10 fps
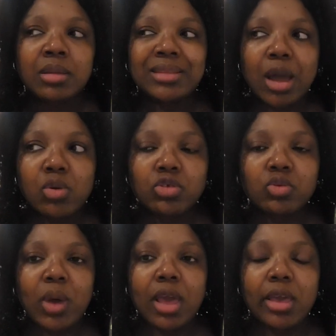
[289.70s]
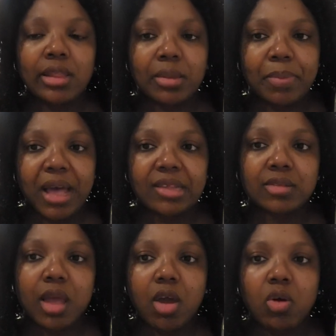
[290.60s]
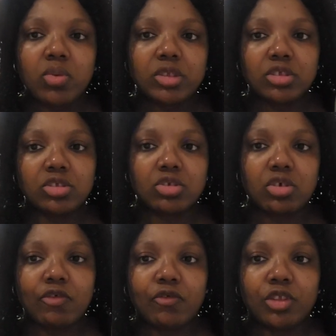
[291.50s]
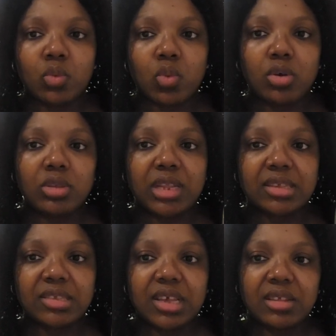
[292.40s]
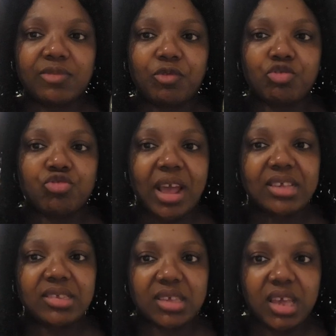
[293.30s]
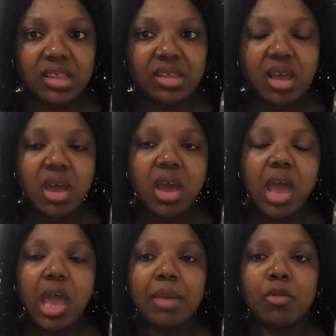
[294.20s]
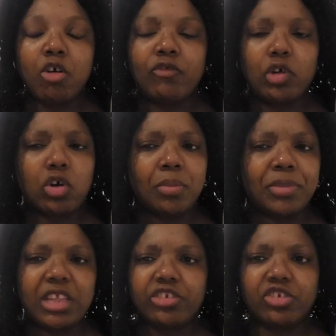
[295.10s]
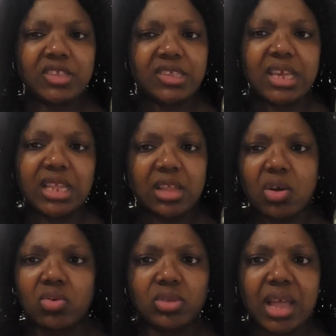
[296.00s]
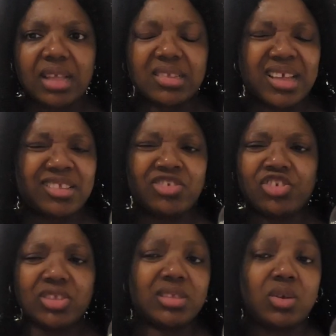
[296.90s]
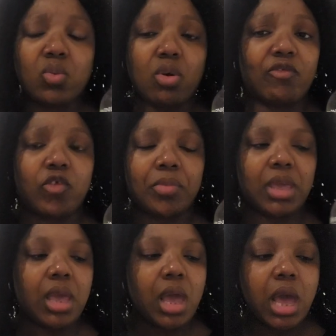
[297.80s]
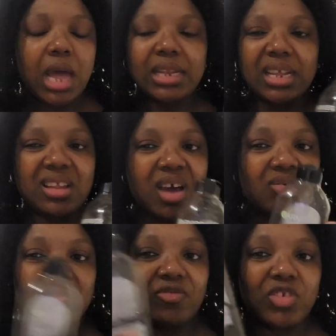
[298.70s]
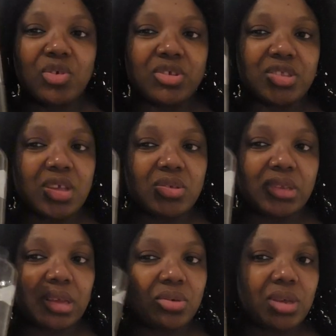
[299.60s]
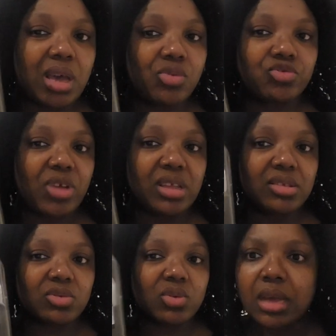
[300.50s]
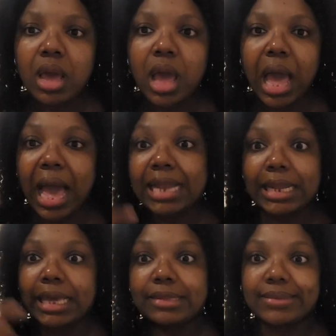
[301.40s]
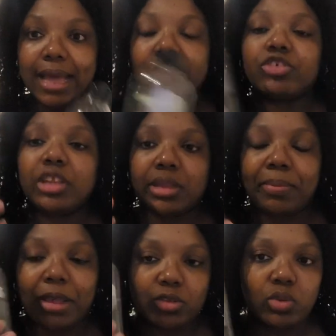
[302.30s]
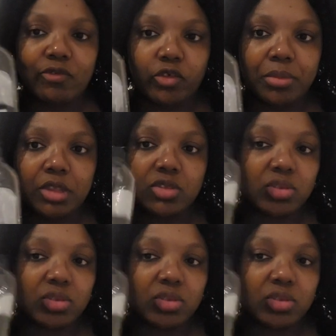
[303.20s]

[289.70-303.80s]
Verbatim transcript: That was why in the past I always used to go for the one that says for dry skin um, or for combination skin and all that, and it just didn't work for me. And then out of curiosity, I was like, okay, I will try this one, and it's actually the best one for me. So